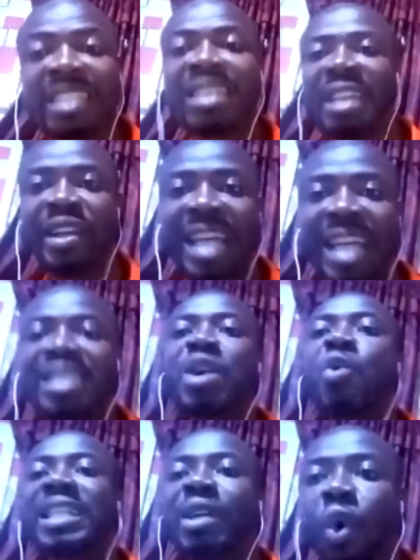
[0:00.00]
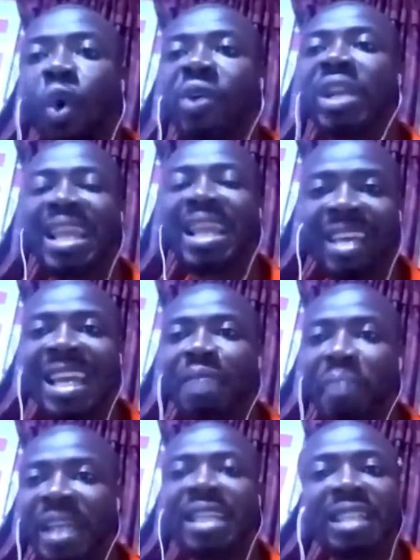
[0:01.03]
and thinking that betting is the
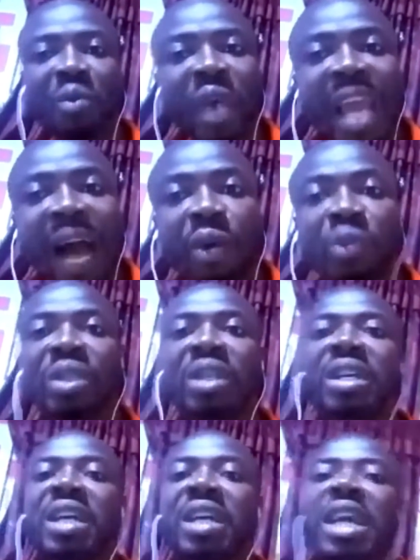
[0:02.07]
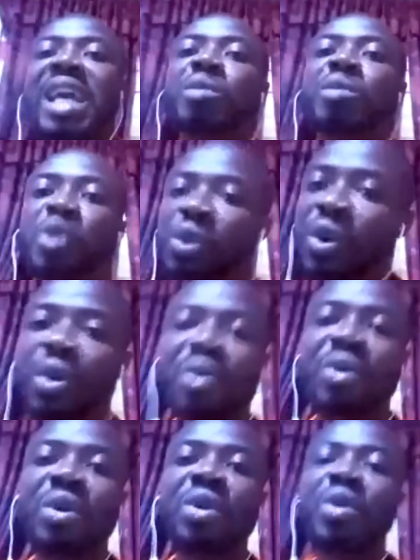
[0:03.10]
way out. And I'm sure
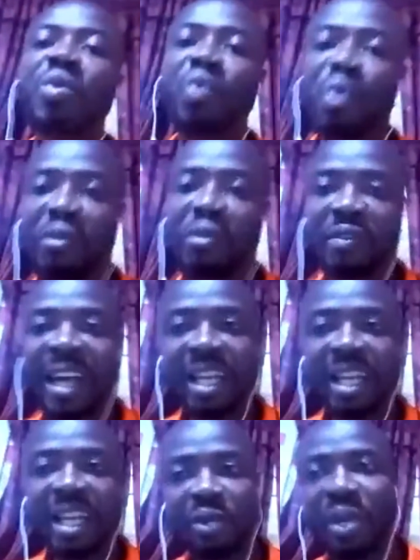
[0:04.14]
we'll find a way